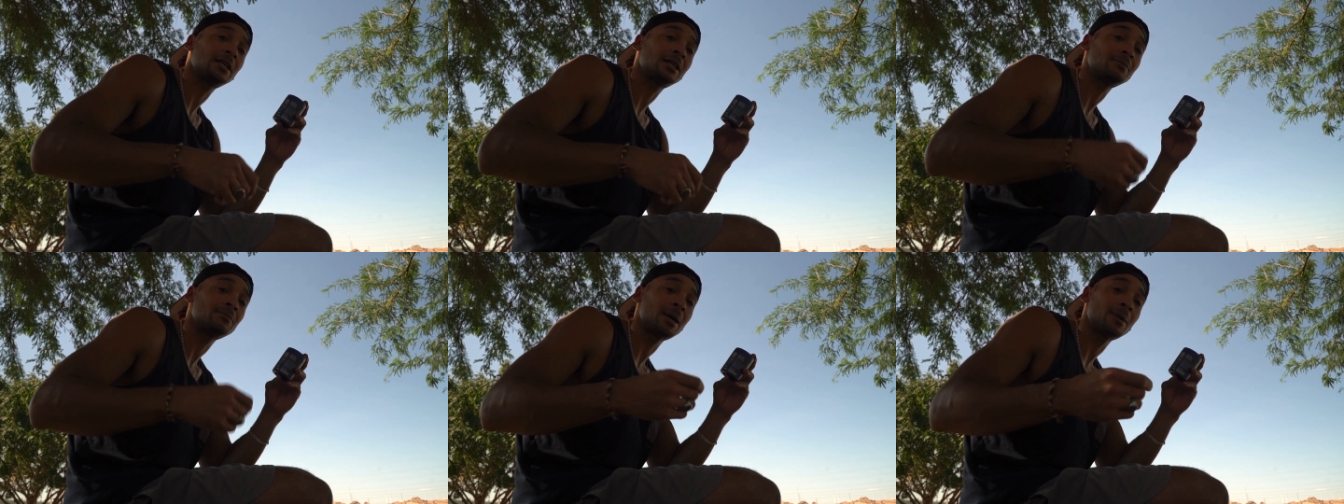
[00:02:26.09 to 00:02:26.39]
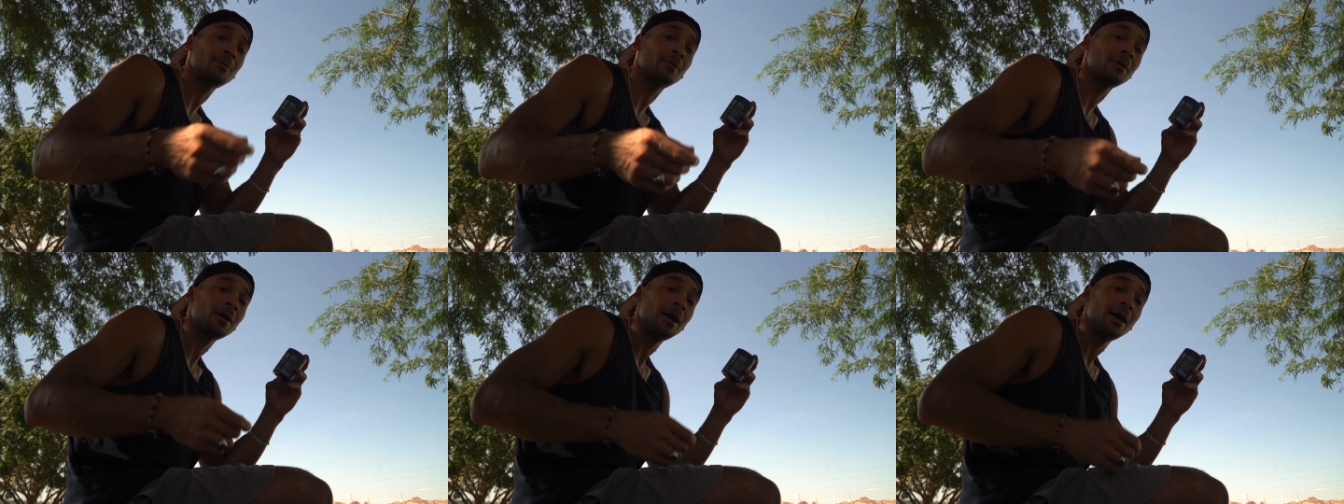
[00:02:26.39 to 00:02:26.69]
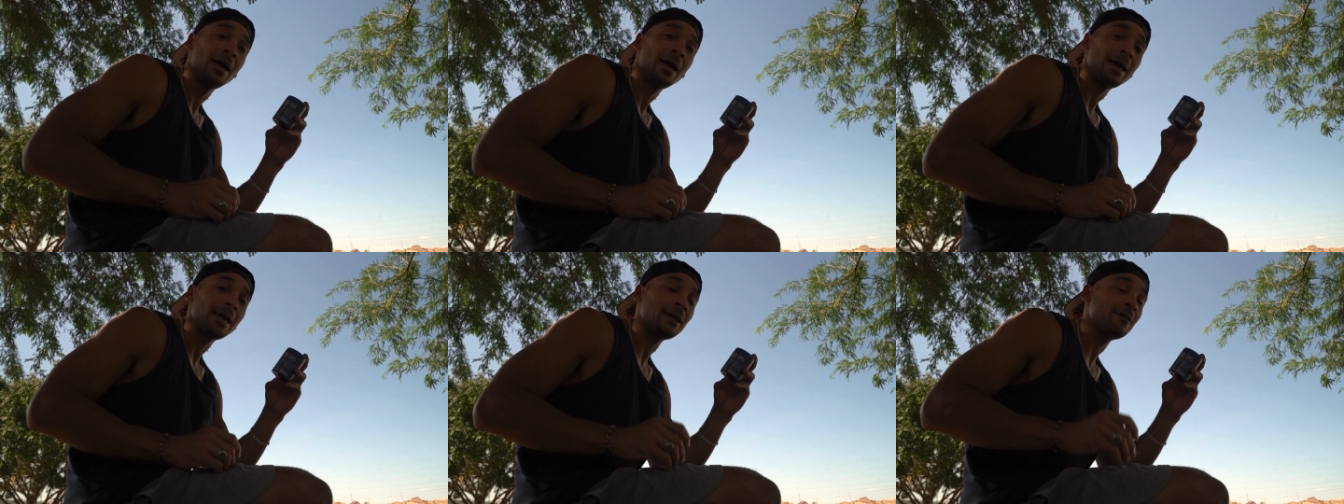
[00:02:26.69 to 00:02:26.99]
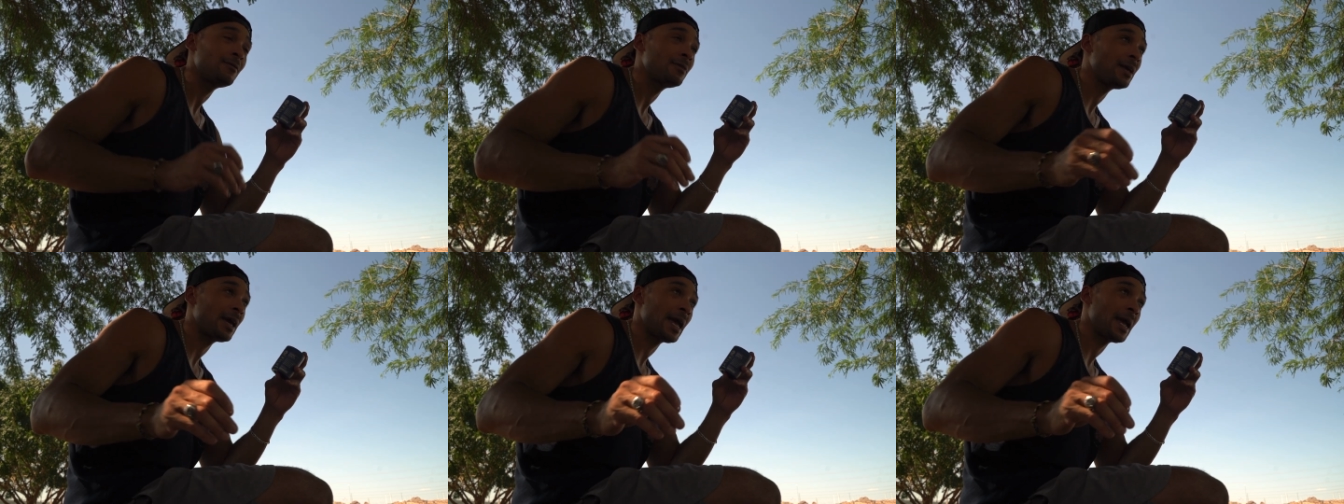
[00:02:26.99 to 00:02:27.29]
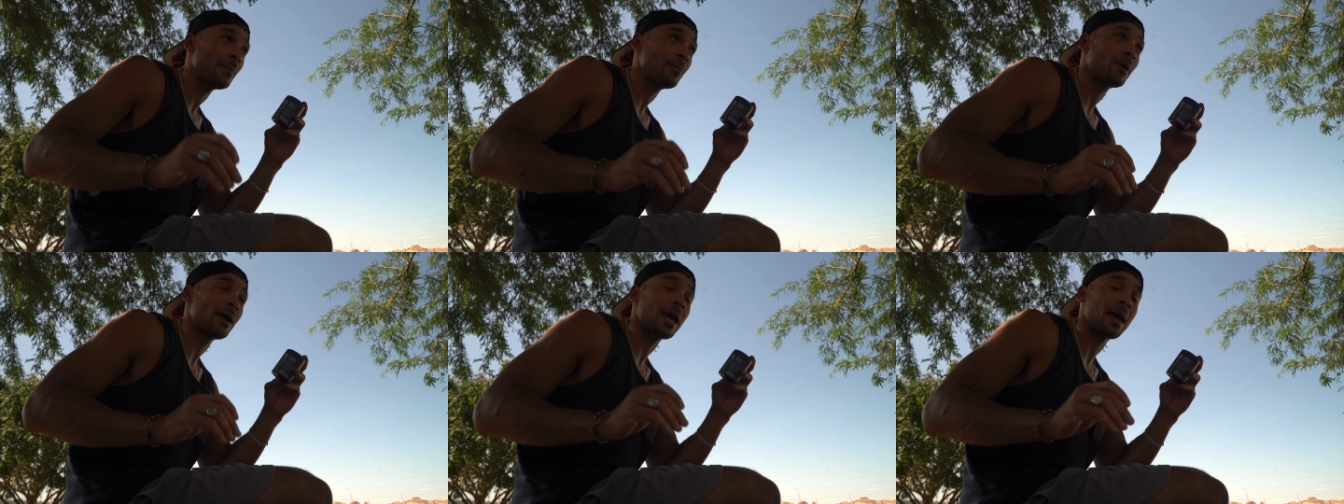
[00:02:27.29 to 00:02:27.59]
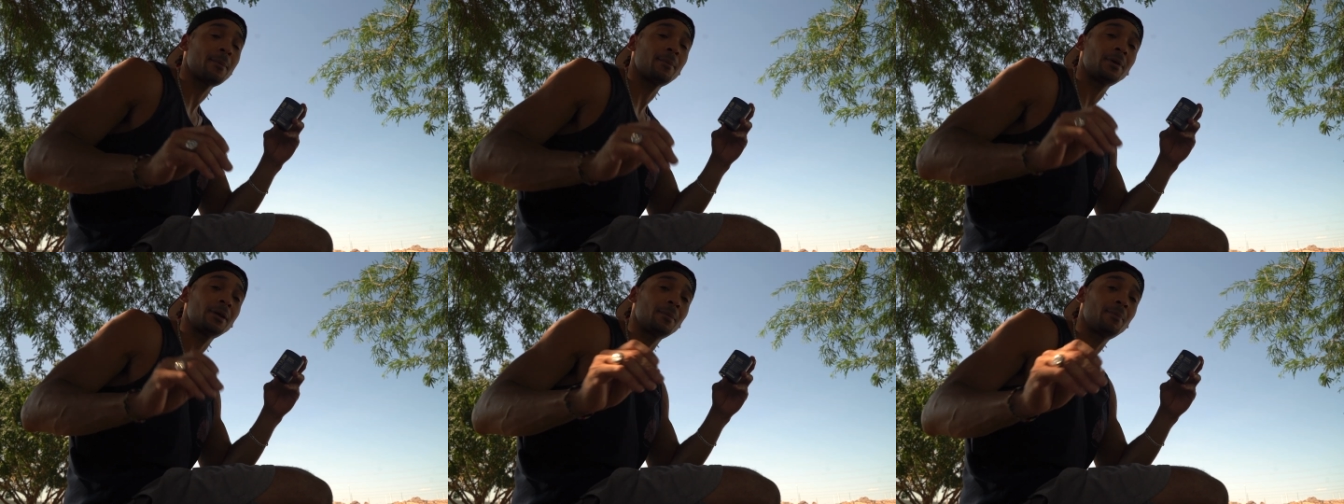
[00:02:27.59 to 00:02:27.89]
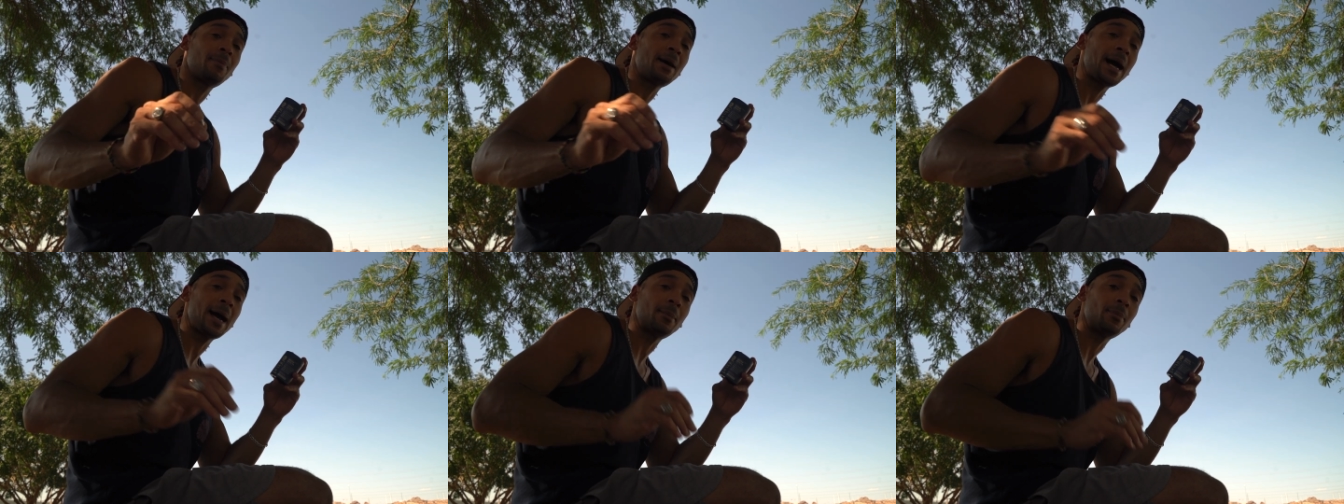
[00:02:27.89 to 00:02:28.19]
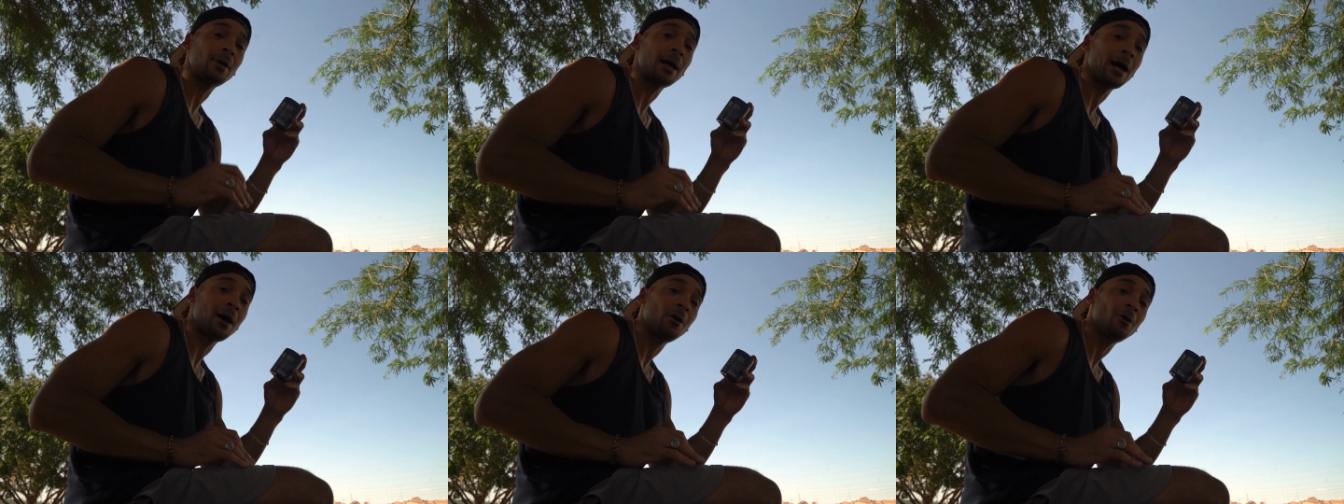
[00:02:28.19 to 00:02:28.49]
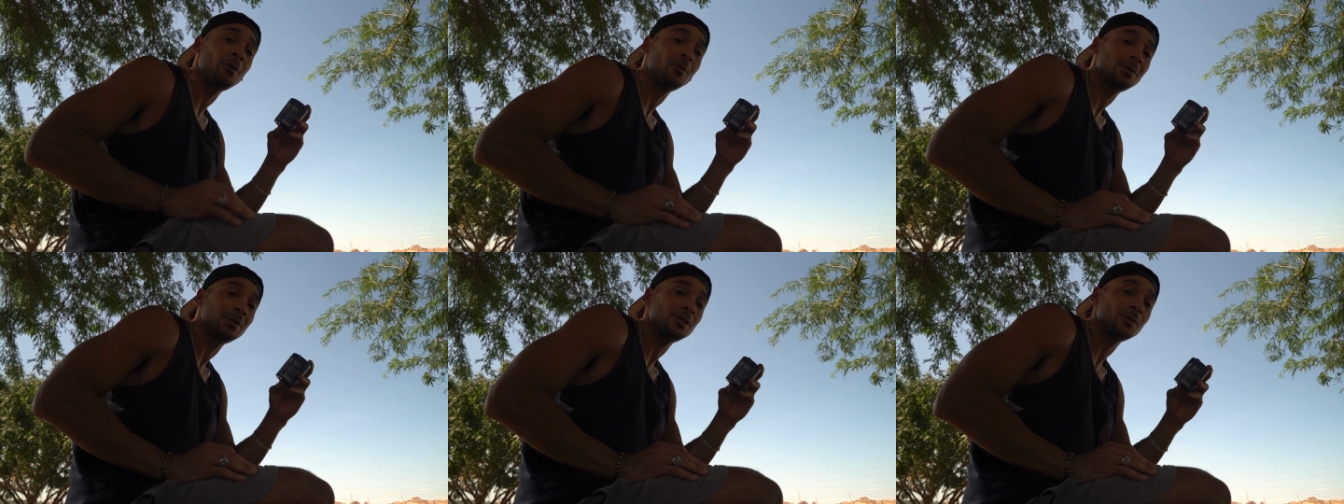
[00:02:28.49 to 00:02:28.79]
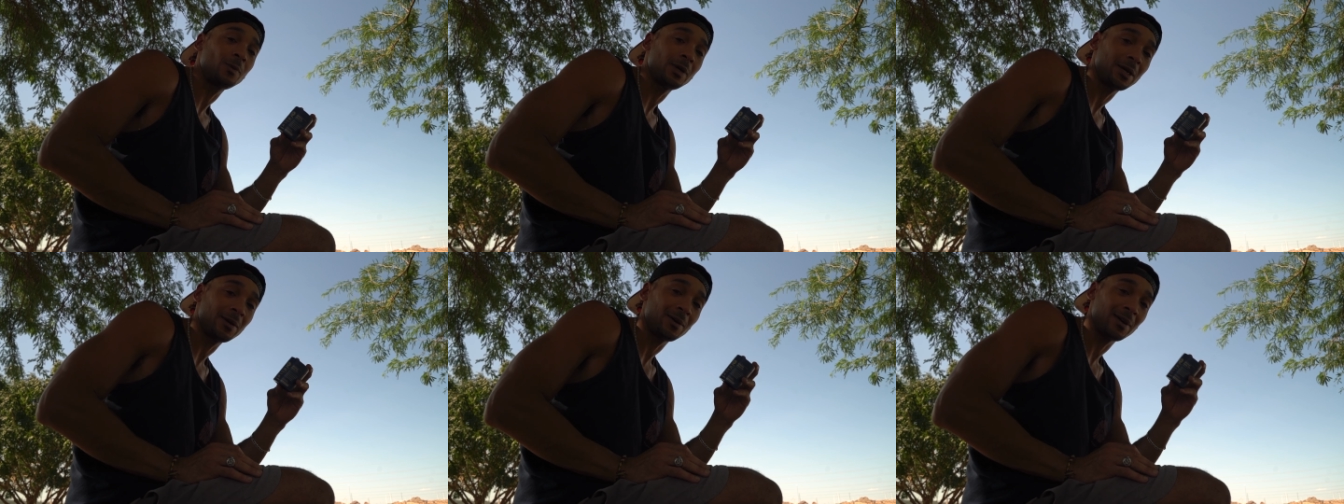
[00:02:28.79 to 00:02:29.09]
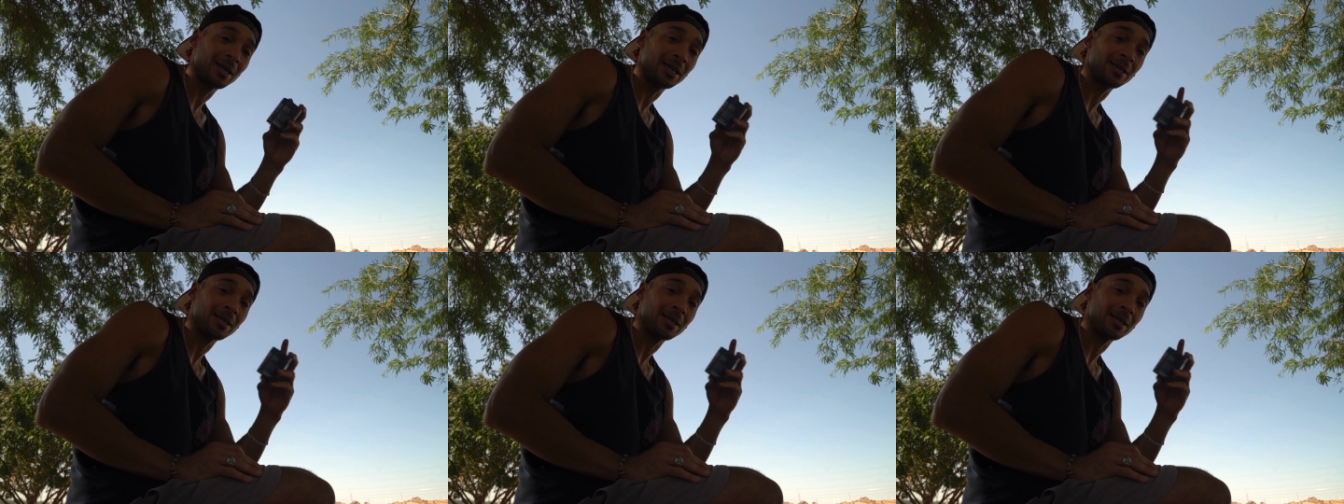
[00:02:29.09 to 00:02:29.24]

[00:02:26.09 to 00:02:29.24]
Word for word: Because remember, even Abraham in the Bible, how old was he,